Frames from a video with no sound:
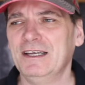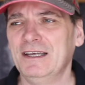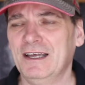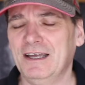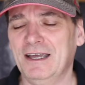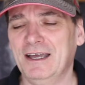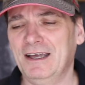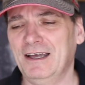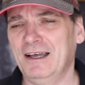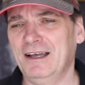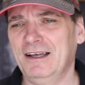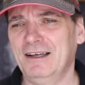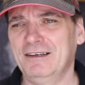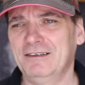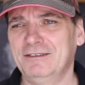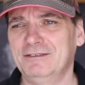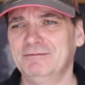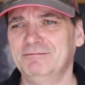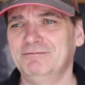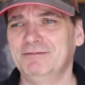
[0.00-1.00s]

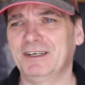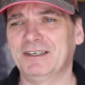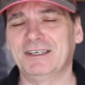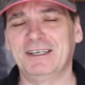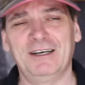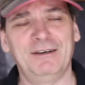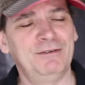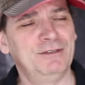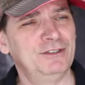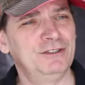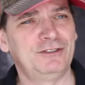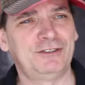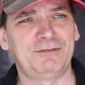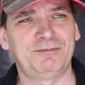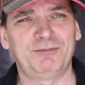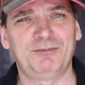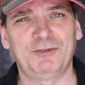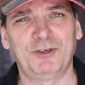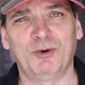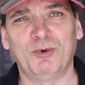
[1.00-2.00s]
And I
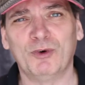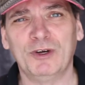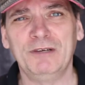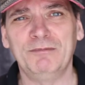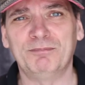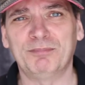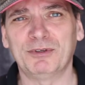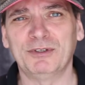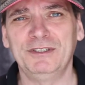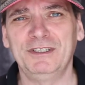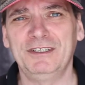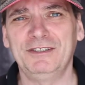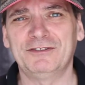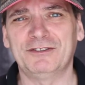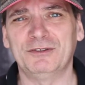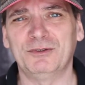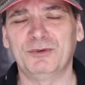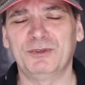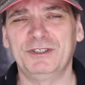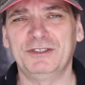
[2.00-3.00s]
was quite
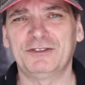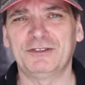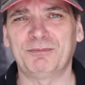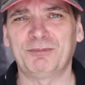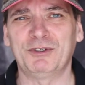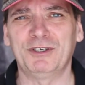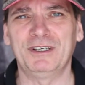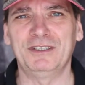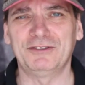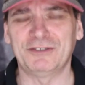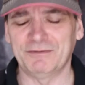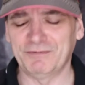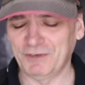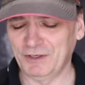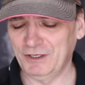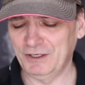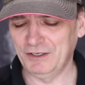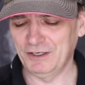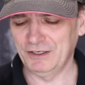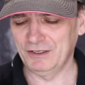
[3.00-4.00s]
pleased and quite surprised to
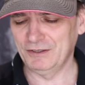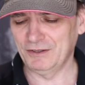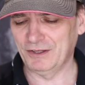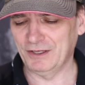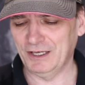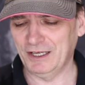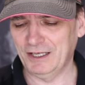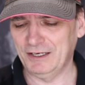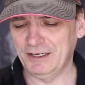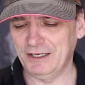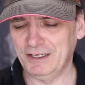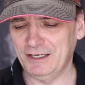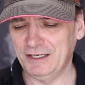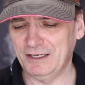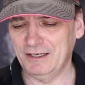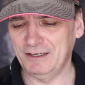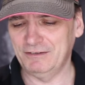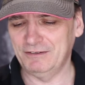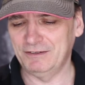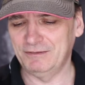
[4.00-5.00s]
find out that
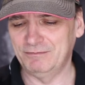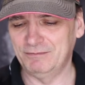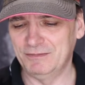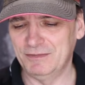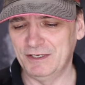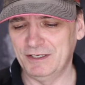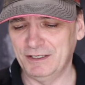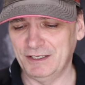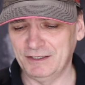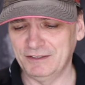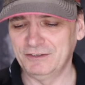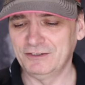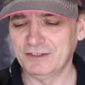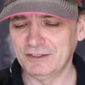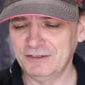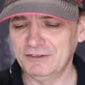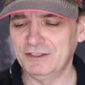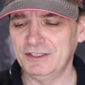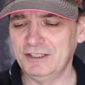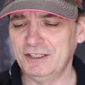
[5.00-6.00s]
it is
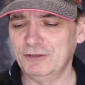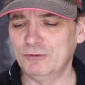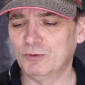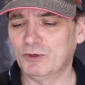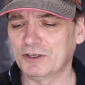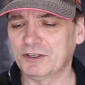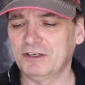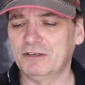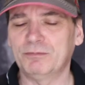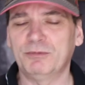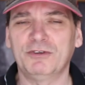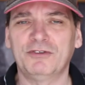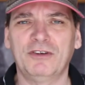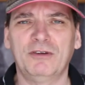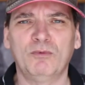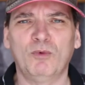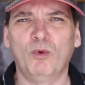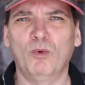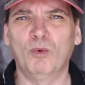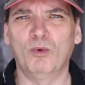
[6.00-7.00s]
indeed
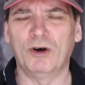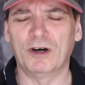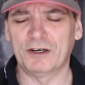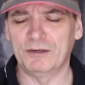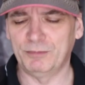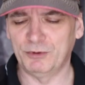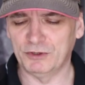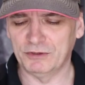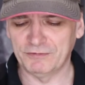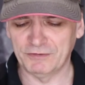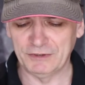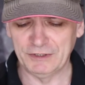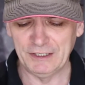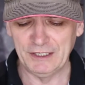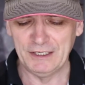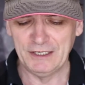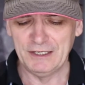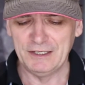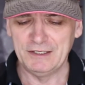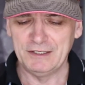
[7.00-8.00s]
100% waterproof.
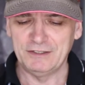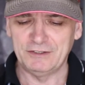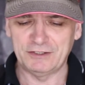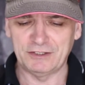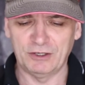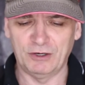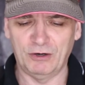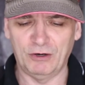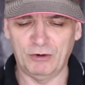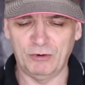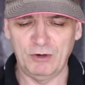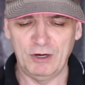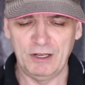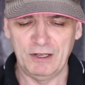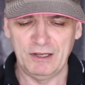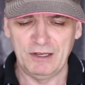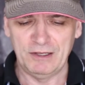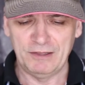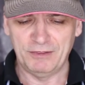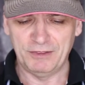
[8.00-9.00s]
So
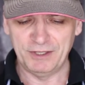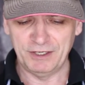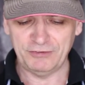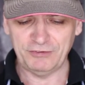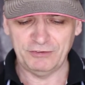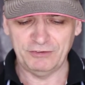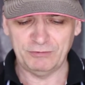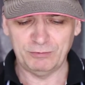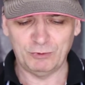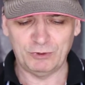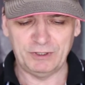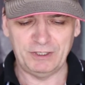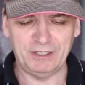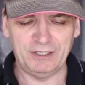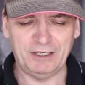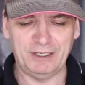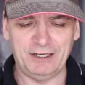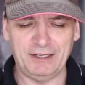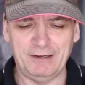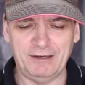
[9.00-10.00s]
this is
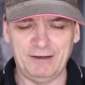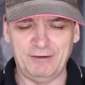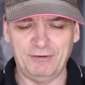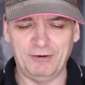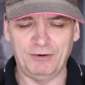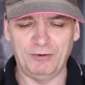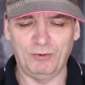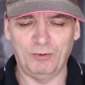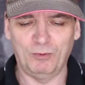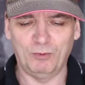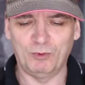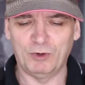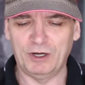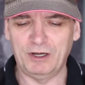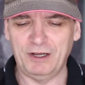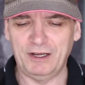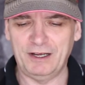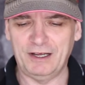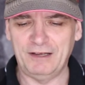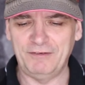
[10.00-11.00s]
why
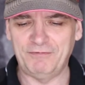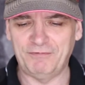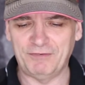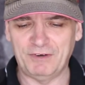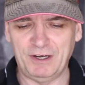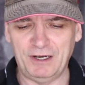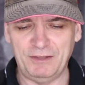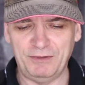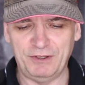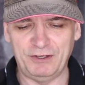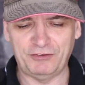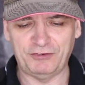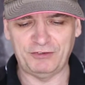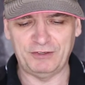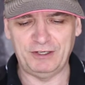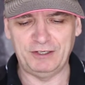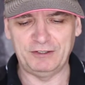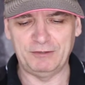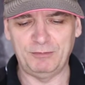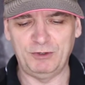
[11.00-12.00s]
I find this
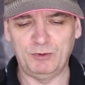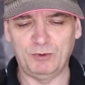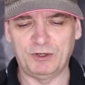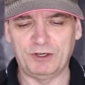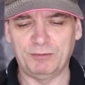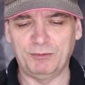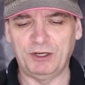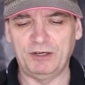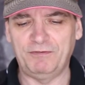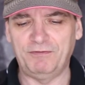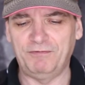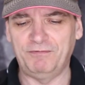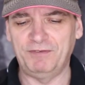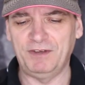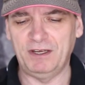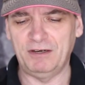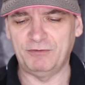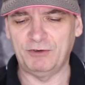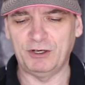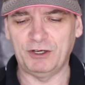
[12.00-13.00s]
thing to be one of my
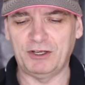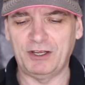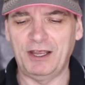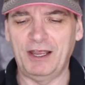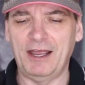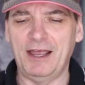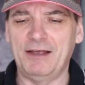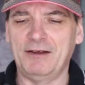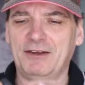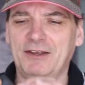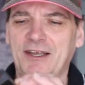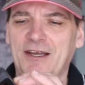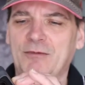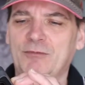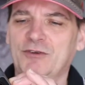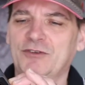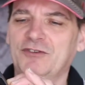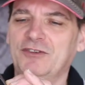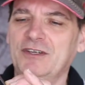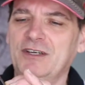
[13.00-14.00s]
favorite
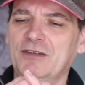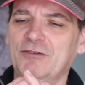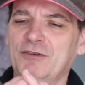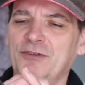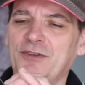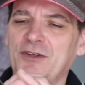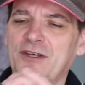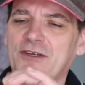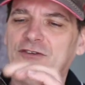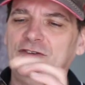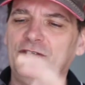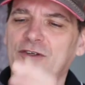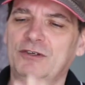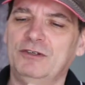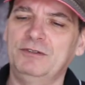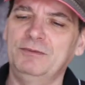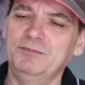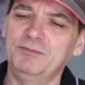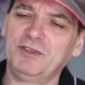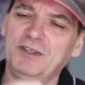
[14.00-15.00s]
cameras. The other thing
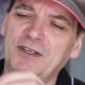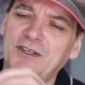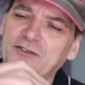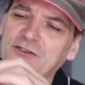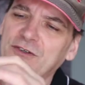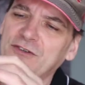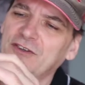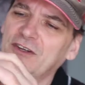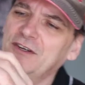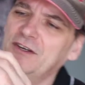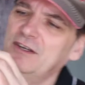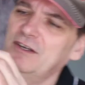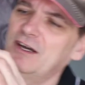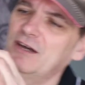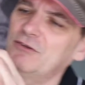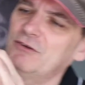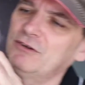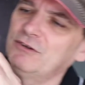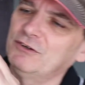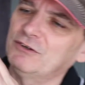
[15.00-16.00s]
too is there's
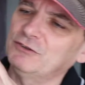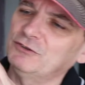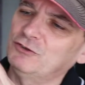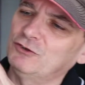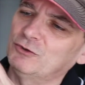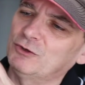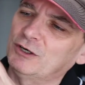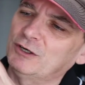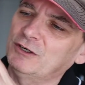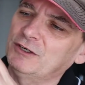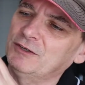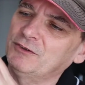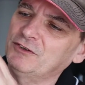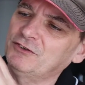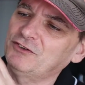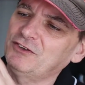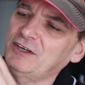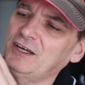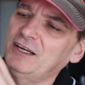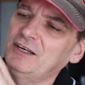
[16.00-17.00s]
another little door on the
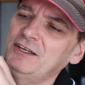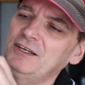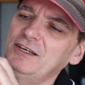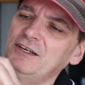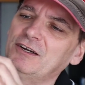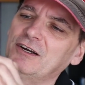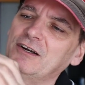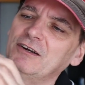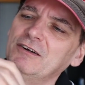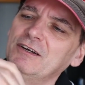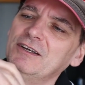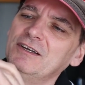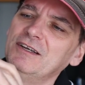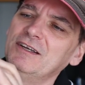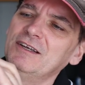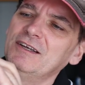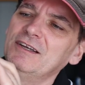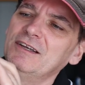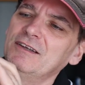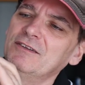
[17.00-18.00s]
side here
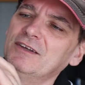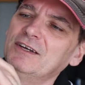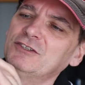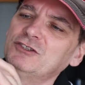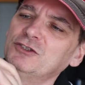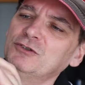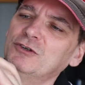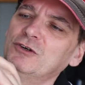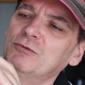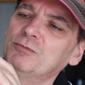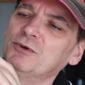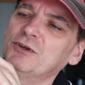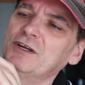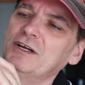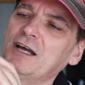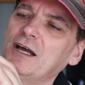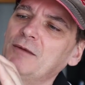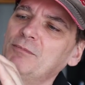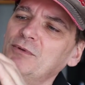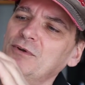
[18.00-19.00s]
that you open
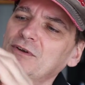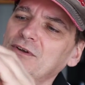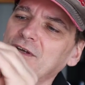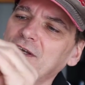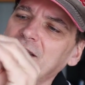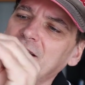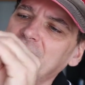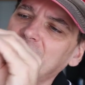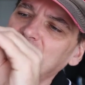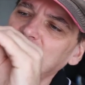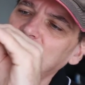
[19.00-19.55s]
up, and if you